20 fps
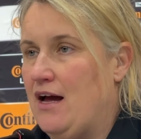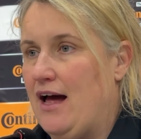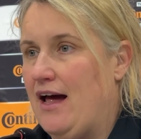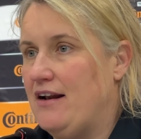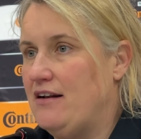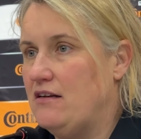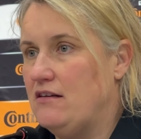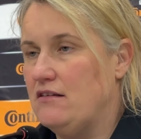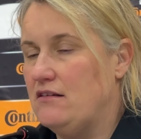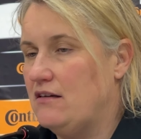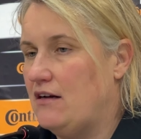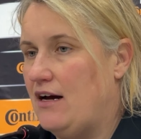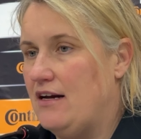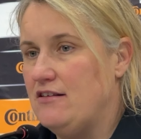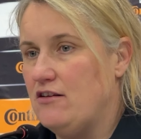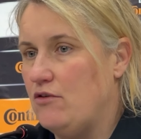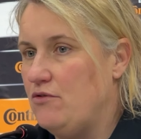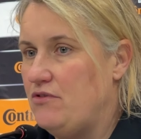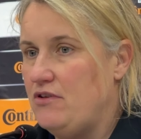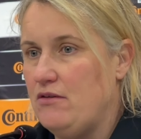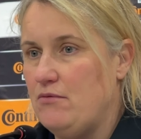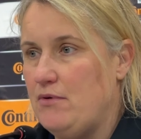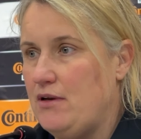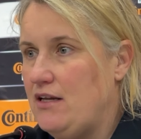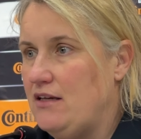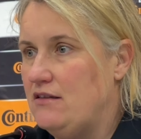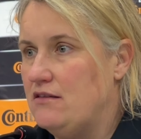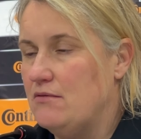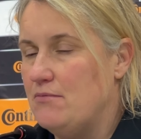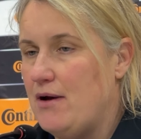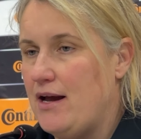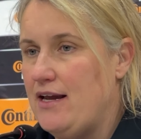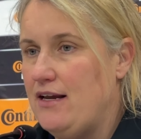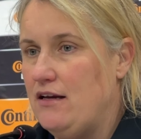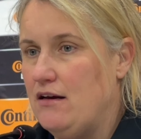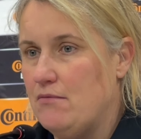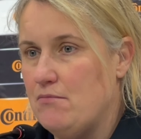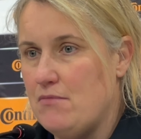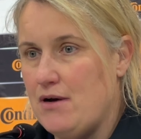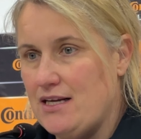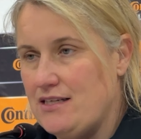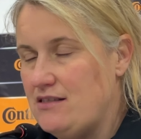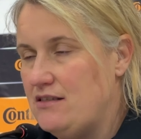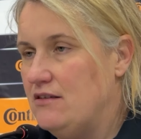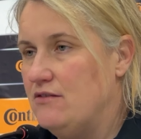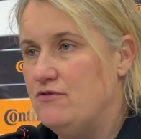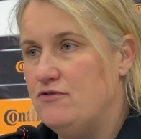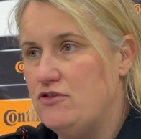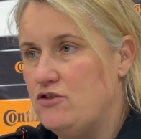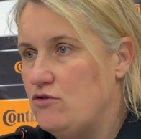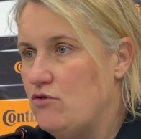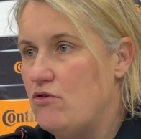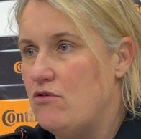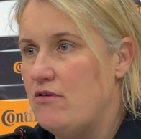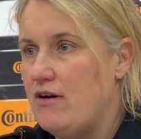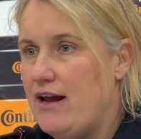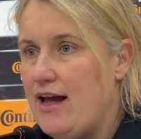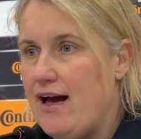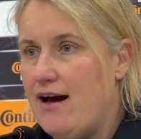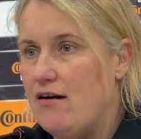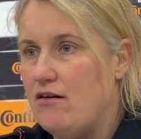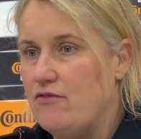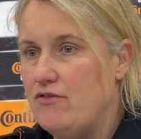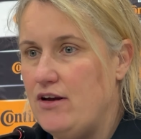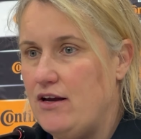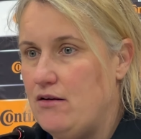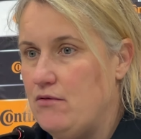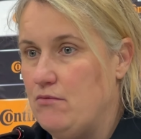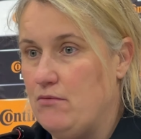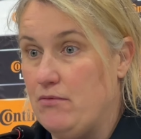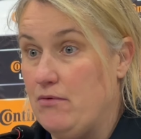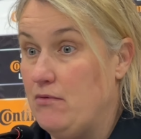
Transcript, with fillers: and I don't think we need to make a massive story out of it.